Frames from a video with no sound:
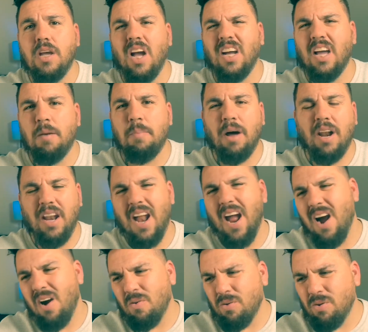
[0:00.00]
Got about an
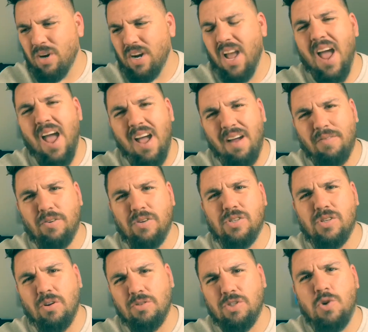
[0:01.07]
hour and a half or
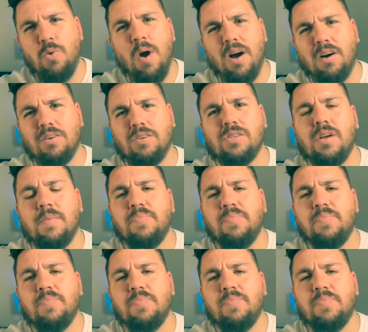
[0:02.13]
so, 2 hours